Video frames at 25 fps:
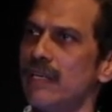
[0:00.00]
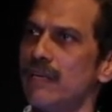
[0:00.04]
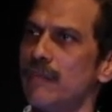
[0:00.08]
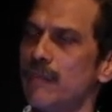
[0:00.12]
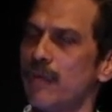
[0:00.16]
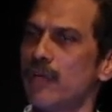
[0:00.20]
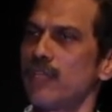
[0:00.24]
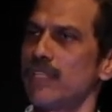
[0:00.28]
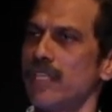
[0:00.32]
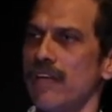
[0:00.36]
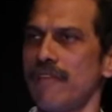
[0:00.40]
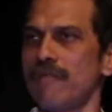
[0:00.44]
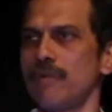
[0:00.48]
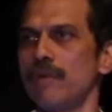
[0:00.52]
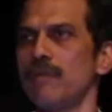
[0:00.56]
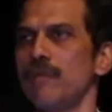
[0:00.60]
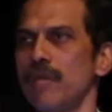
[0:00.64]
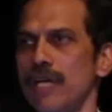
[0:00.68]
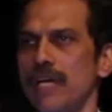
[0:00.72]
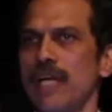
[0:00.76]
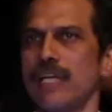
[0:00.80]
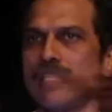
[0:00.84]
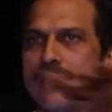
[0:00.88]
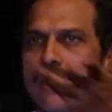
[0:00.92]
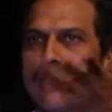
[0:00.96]
Because
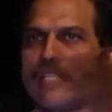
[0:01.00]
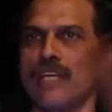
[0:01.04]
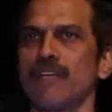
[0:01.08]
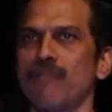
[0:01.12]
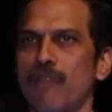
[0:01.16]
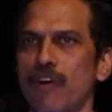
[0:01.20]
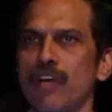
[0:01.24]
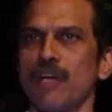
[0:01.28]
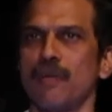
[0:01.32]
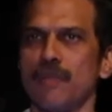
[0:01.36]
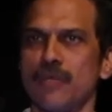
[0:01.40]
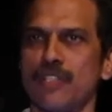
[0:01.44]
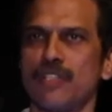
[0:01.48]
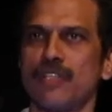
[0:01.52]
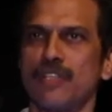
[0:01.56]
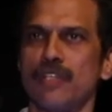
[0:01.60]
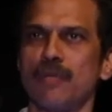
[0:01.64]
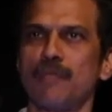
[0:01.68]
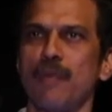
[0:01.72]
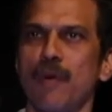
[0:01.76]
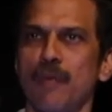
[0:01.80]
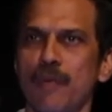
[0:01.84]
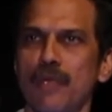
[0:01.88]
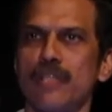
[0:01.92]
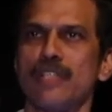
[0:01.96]
as I said, 40% of
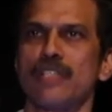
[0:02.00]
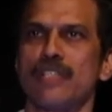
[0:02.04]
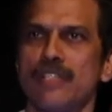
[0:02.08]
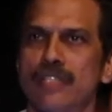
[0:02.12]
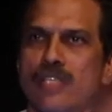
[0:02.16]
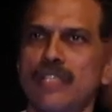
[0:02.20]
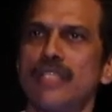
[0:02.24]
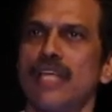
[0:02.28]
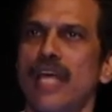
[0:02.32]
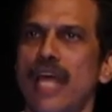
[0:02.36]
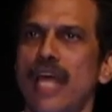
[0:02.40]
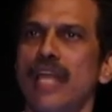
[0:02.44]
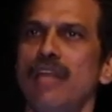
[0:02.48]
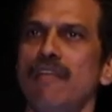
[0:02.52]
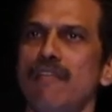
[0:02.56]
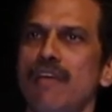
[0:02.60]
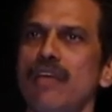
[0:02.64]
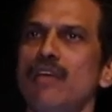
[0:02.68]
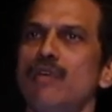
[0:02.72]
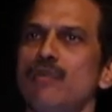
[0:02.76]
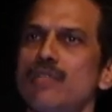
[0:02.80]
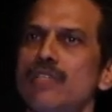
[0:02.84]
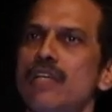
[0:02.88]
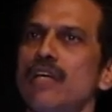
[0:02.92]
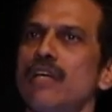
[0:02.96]
the population is anyway
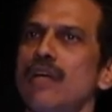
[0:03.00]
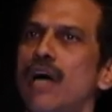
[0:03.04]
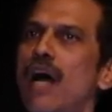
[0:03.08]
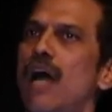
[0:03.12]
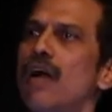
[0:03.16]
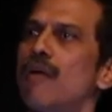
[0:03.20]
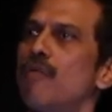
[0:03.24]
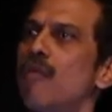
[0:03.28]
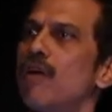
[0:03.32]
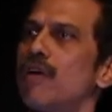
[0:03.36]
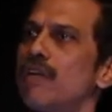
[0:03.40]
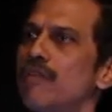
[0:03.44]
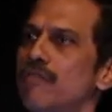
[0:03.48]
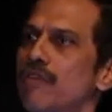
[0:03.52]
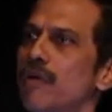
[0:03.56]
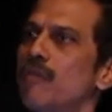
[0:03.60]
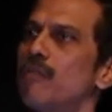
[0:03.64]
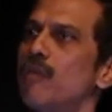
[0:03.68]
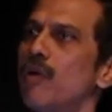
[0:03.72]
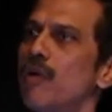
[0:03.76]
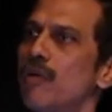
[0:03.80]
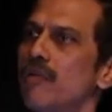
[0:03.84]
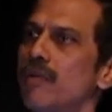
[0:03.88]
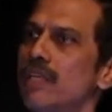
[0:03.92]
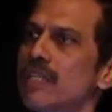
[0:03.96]
using hard water from
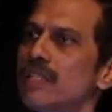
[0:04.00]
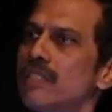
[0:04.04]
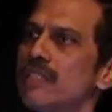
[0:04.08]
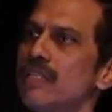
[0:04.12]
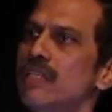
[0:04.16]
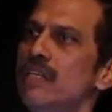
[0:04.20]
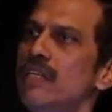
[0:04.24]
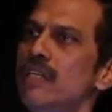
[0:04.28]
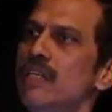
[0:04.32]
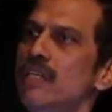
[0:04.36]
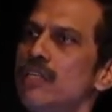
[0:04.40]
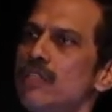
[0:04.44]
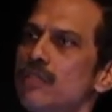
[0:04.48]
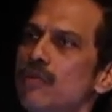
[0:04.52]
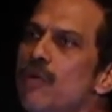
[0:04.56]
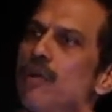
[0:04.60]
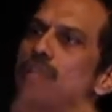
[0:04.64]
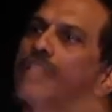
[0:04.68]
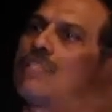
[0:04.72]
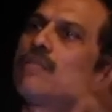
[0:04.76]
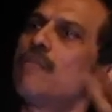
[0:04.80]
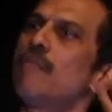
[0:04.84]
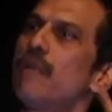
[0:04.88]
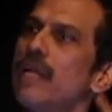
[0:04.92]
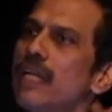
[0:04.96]
bore wells. So
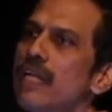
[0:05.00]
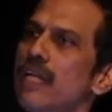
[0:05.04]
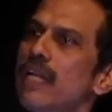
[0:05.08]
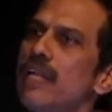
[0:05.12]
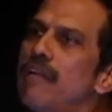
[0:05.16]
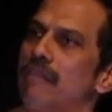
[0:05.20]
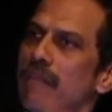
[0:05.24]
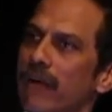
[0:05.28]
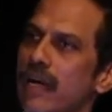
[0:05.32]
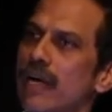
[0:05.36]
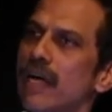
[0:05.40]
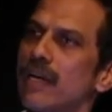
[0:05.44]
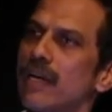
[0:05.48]
what's the big deal if I